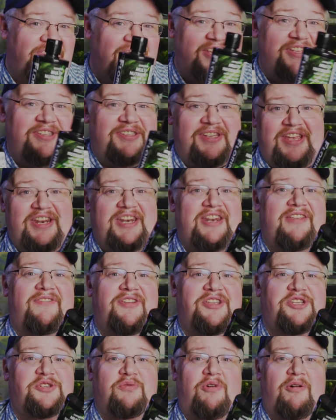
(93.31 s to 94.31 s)
these
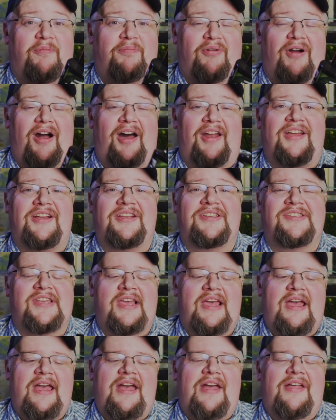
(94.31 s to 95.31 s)
individual products.